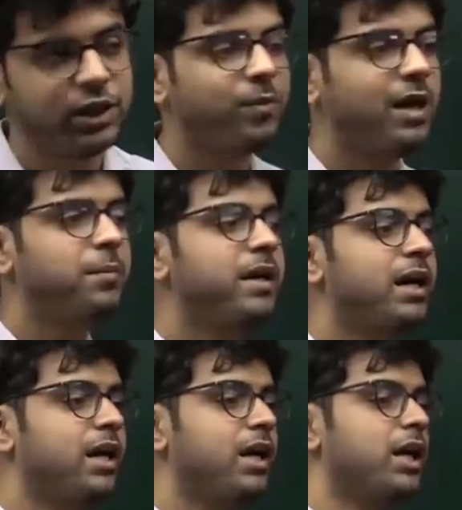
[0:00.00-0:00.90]
You might be
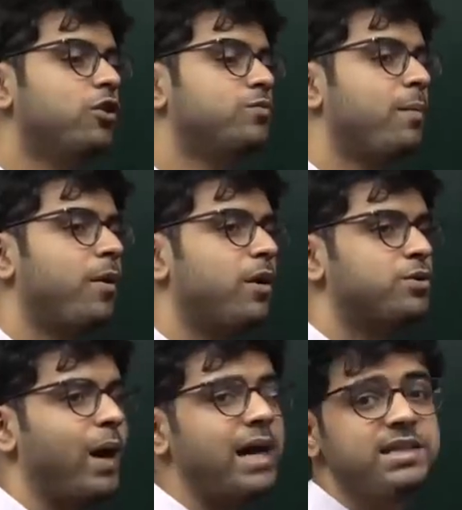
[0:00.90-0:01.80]
reading in newspaper
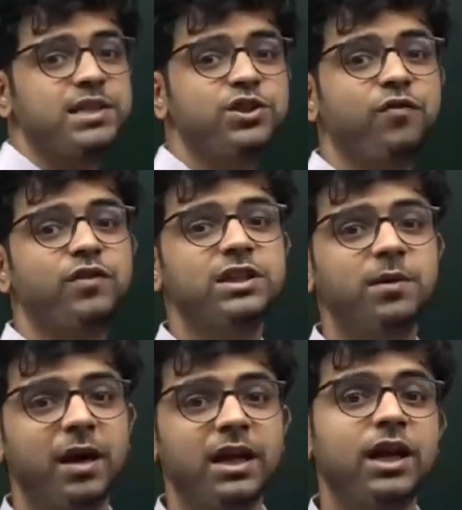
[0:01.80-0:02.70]
also, assets of
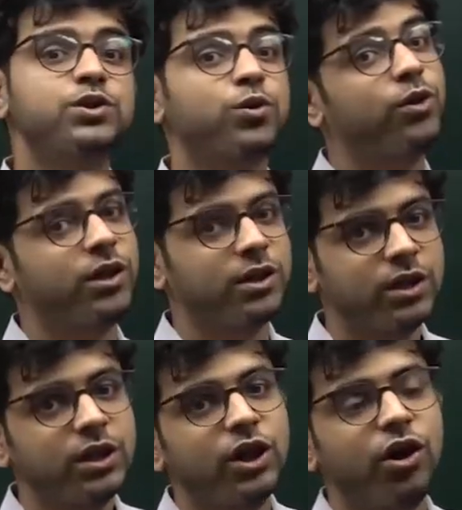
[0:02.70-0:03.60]
Vijay Mallya sold,
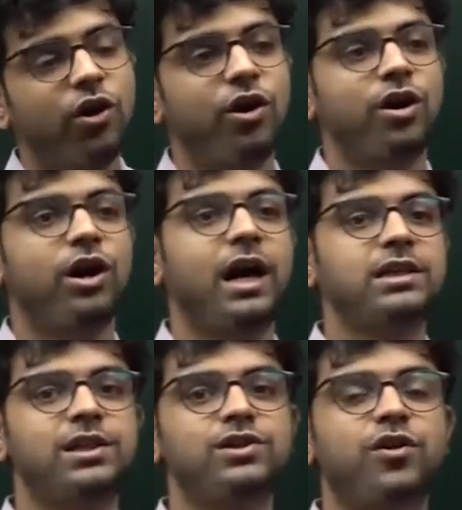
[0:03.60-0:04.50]
or
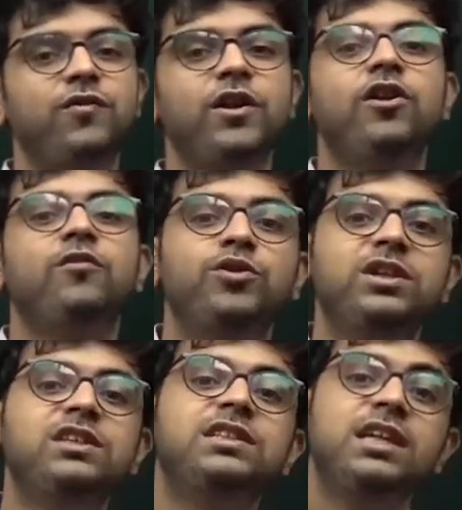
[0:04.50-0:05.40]
assets of Nirav
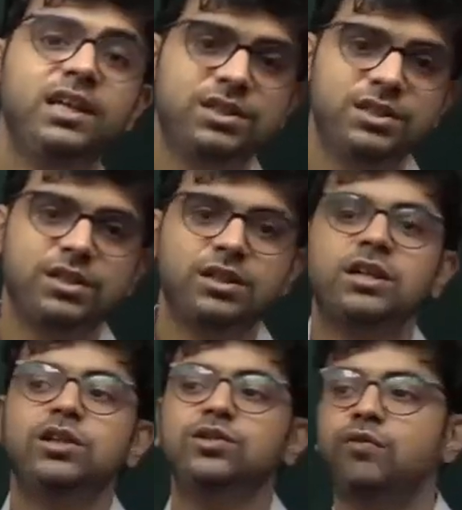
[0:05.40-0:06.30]
Modi seized.
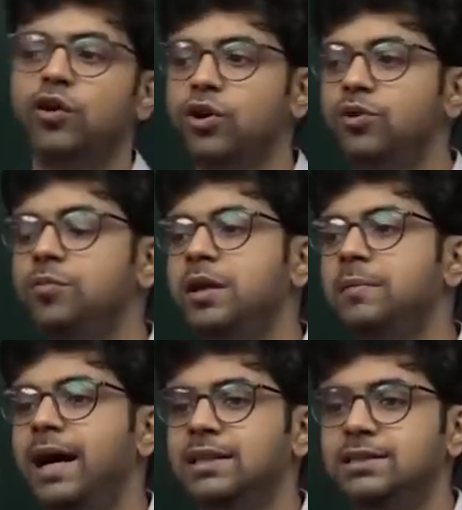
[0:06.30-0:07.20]
So what do you mean
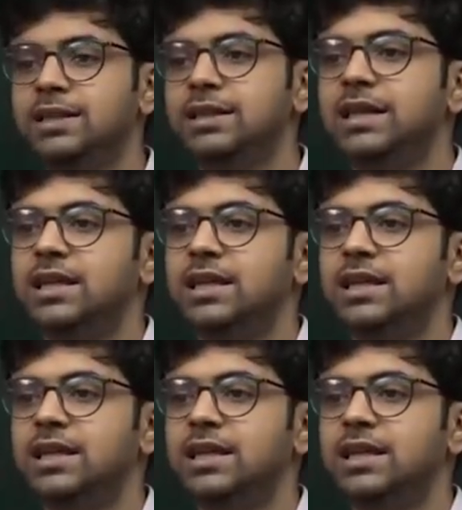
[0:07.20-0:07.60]
by asset?